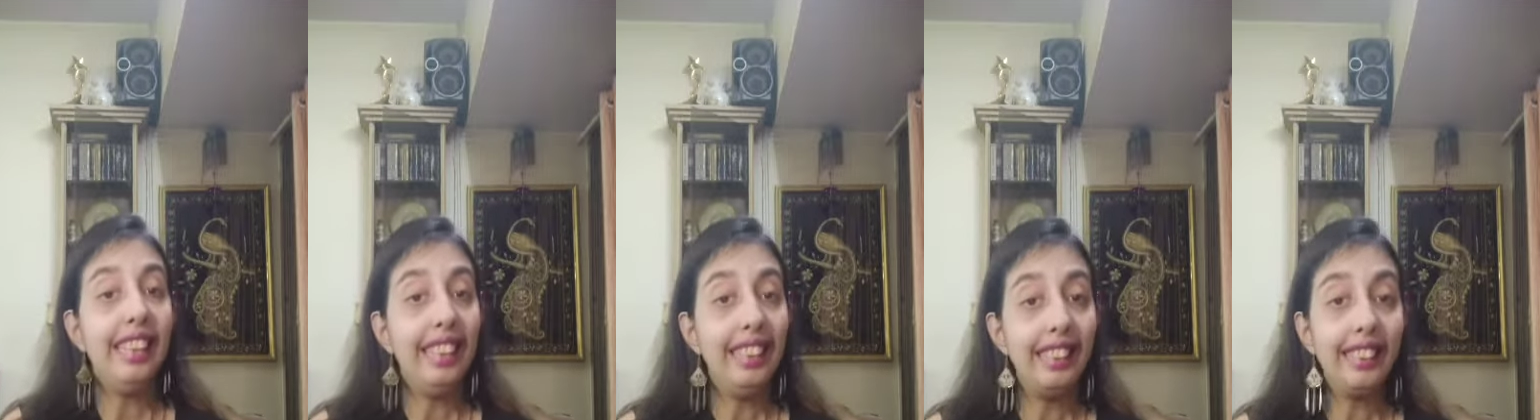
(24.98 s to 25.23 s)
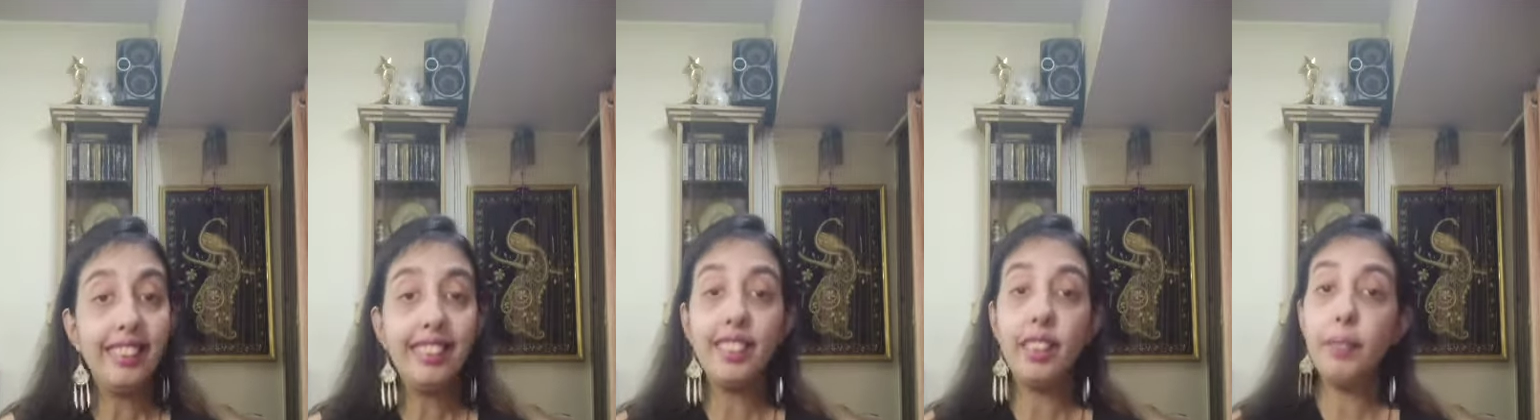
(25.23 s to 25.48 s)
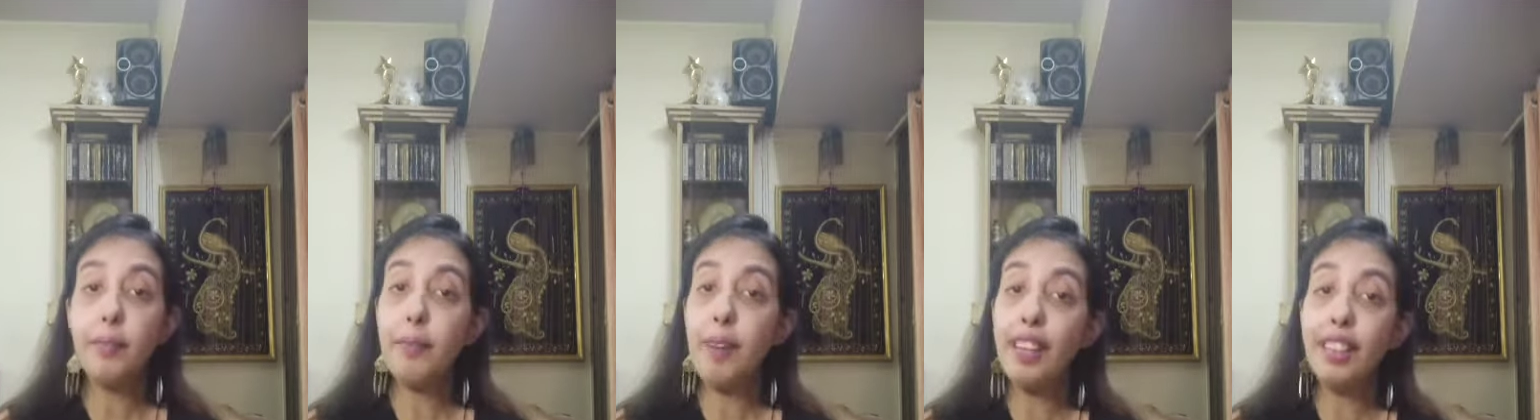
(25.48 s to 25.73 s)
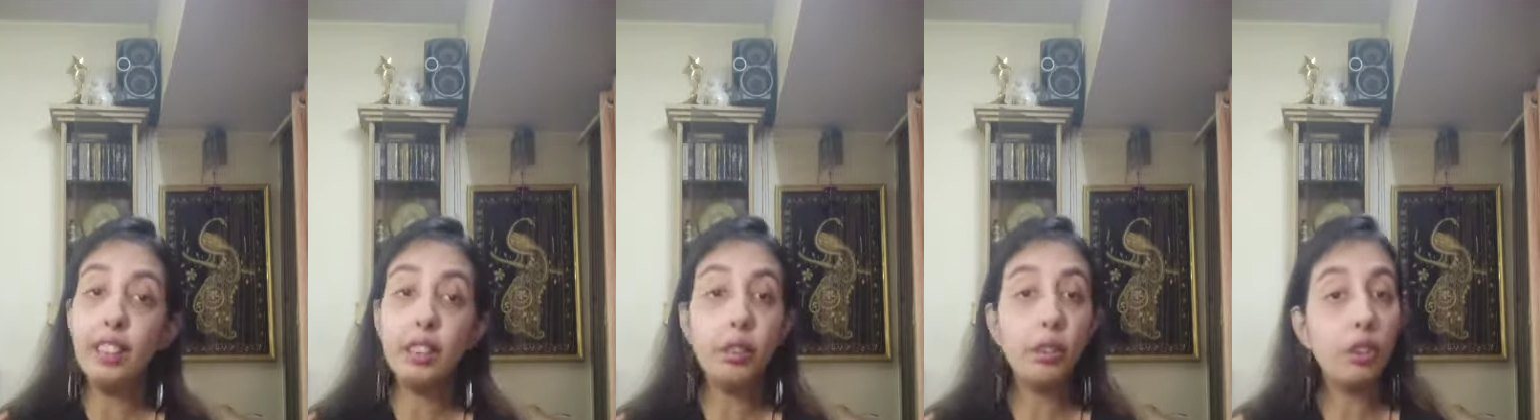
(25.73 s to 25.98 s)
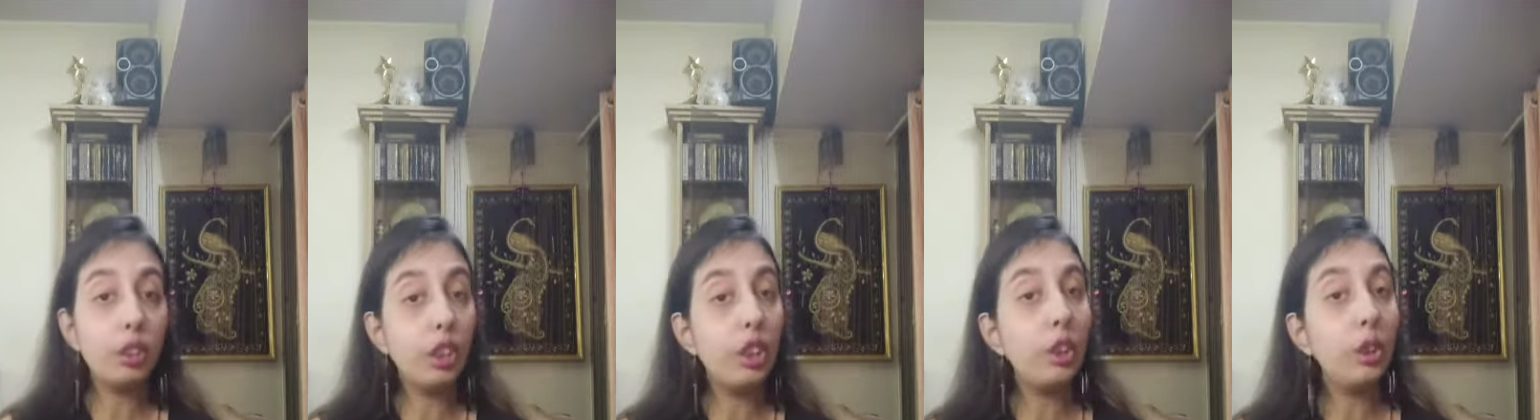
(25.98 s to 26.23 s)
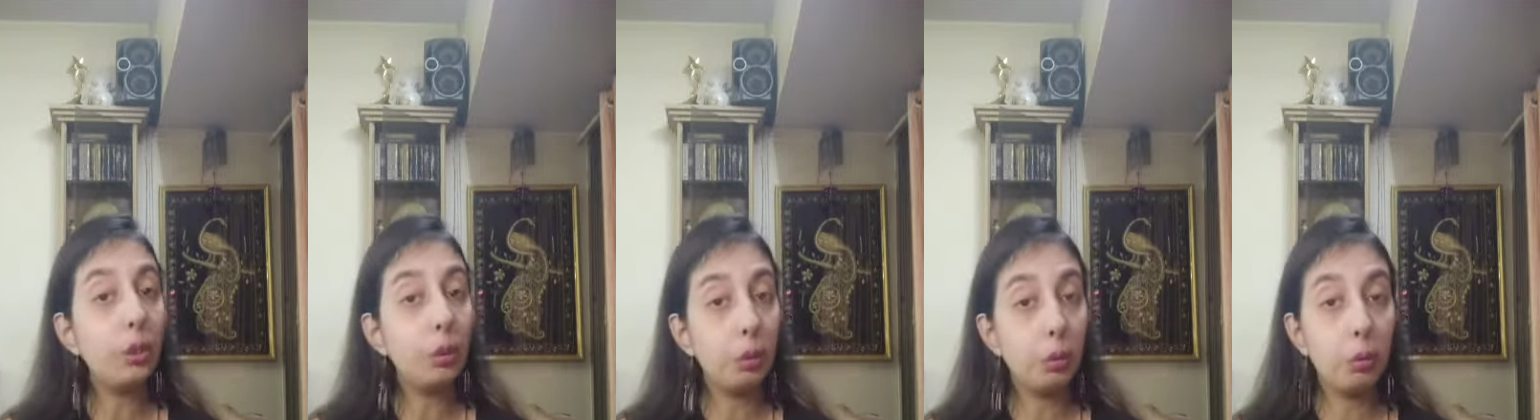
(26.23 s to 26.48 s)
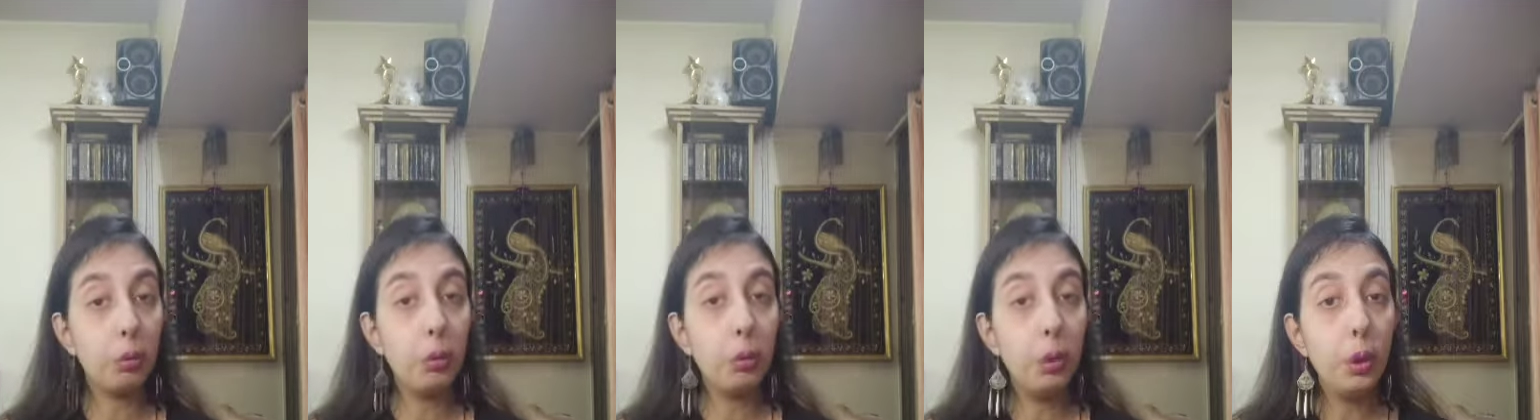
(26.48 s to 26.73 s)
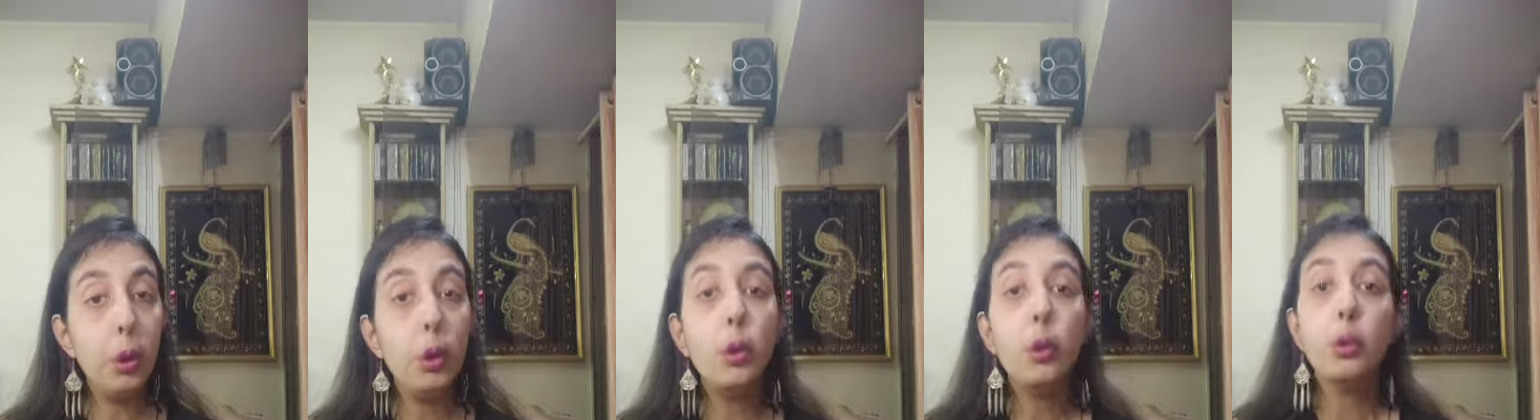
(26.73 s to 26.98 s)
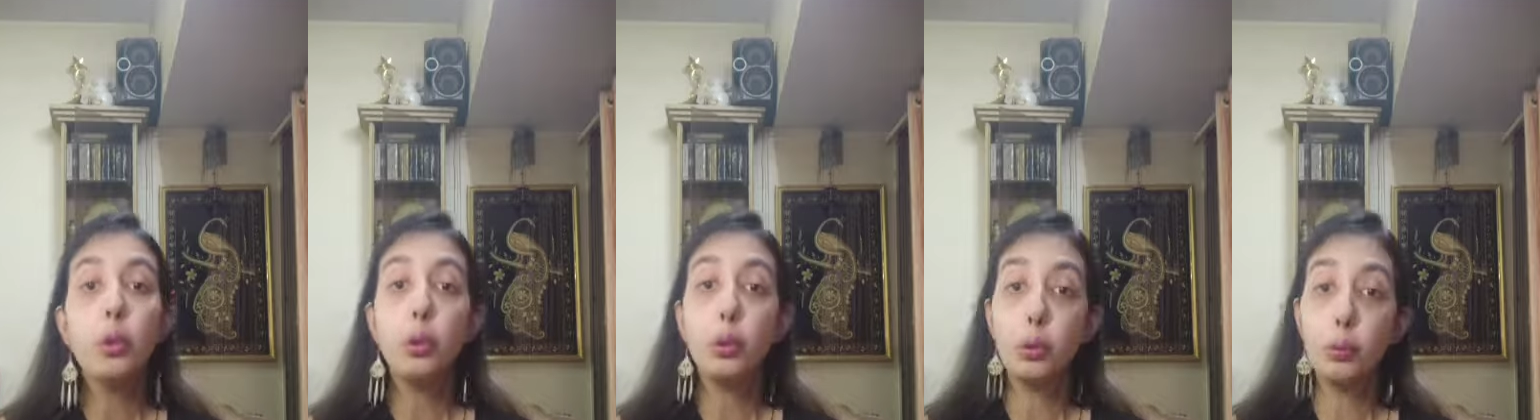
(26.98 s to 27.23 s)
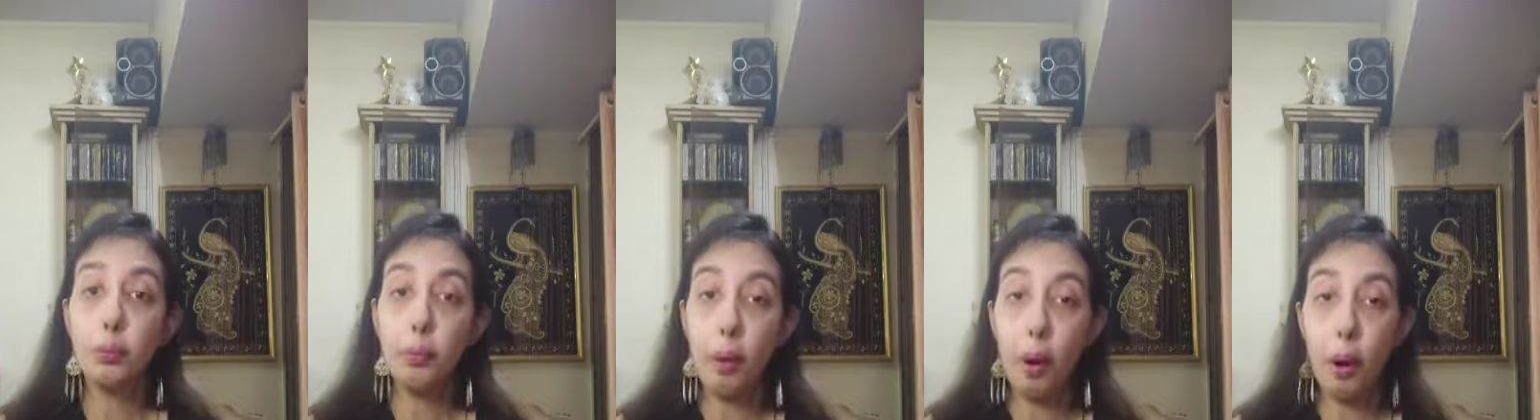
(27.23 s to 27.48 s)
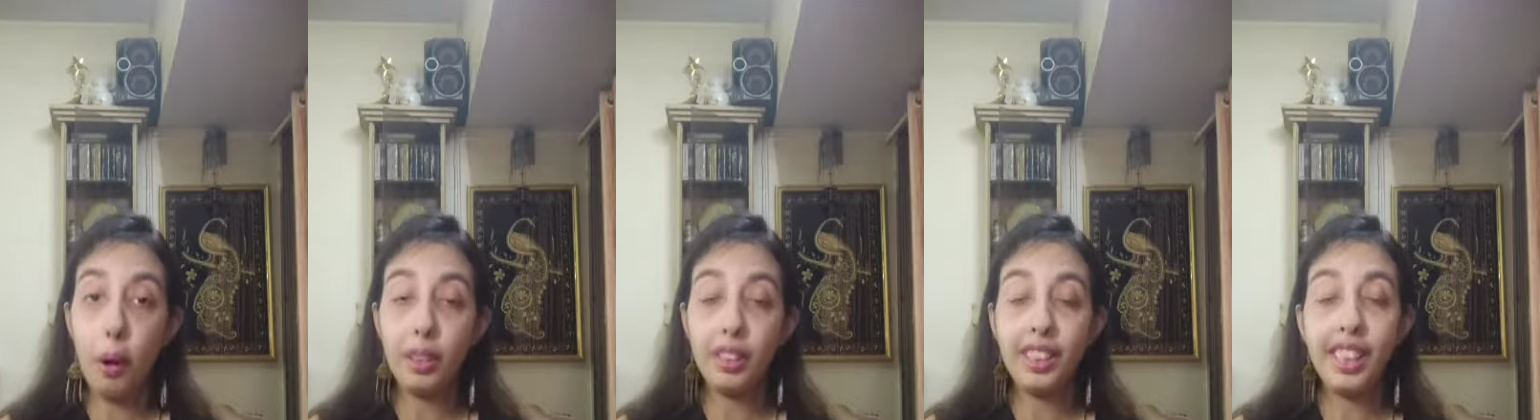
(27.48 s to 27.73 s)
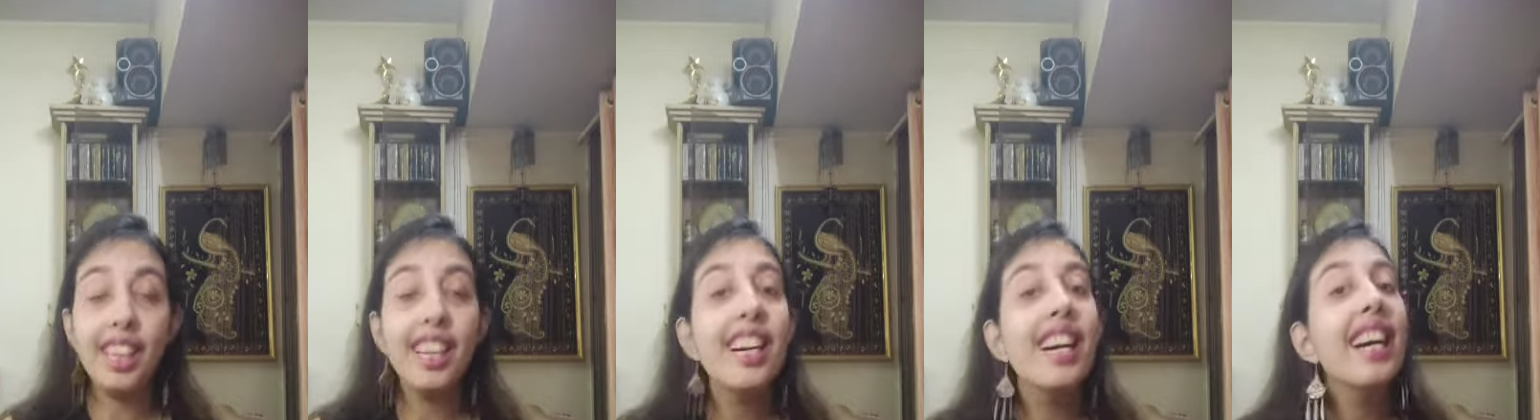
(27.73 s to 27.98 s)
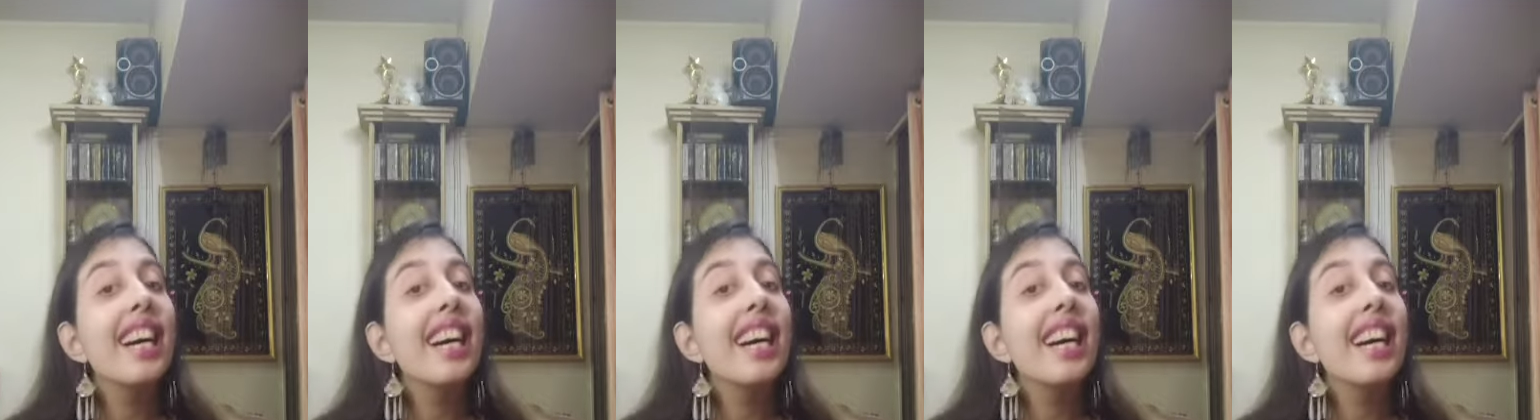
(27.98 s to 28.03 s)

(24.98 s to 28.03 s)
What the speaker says: It is the best social tool to bond,